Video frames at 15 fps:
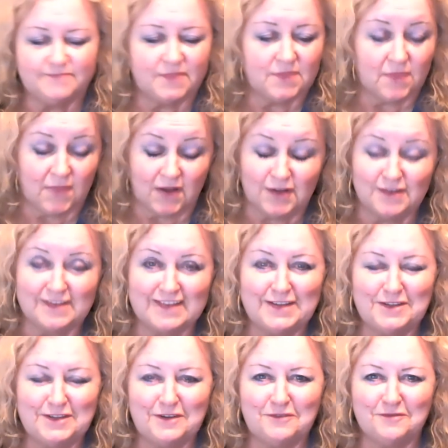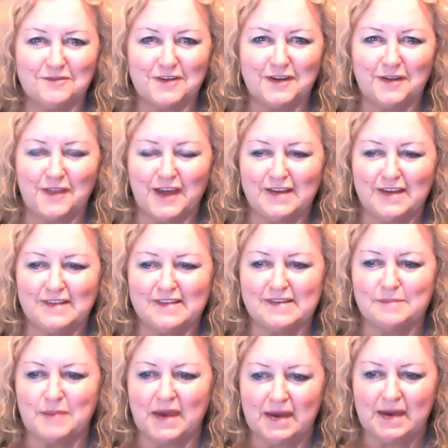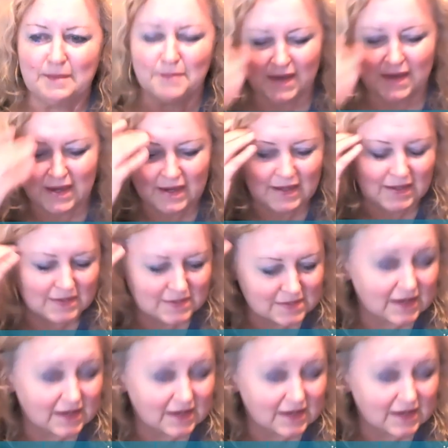honestly don't feel that it's spam, and